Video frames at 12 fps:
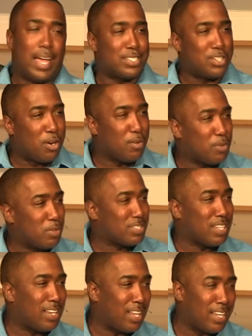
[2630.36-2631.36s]
I served on
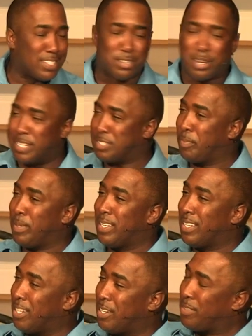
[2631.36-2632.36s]
Sunday, so that should be
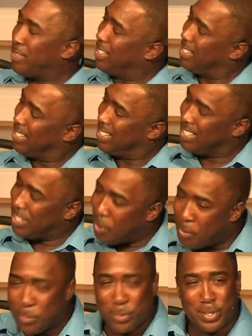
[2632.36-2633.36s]
enough.
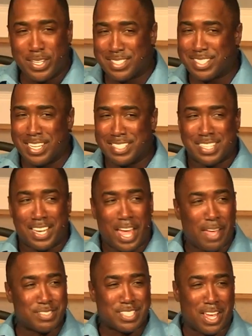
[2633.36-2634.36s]
No, it's a
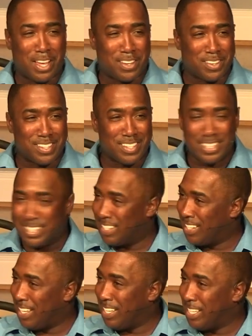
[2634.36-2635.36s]
lifestyle.
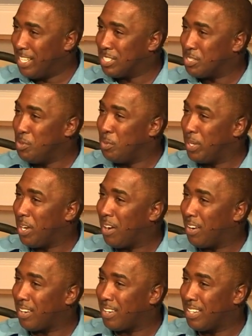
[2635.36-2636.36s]
It is who we
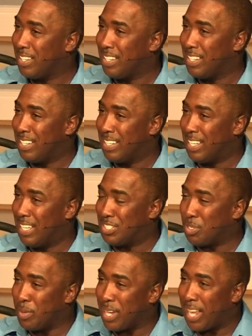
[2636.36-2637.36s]
are.
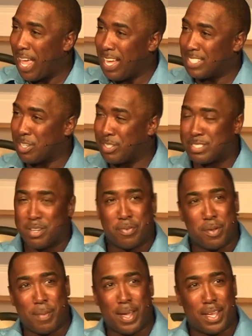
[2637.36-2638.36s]
And so we got to ask
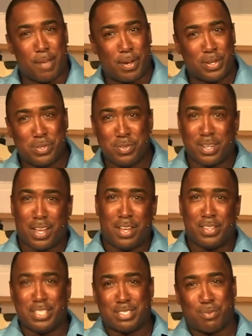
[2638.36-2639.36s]
ourselves, am I doing
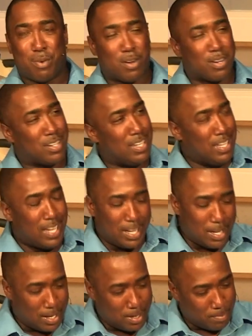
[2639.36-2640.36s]
all this work,
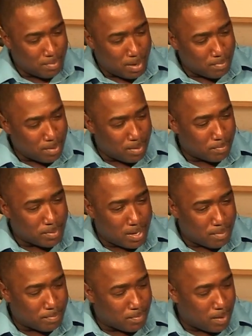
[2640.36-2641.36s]
and I'm
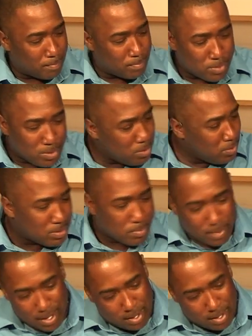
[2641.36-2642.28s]
using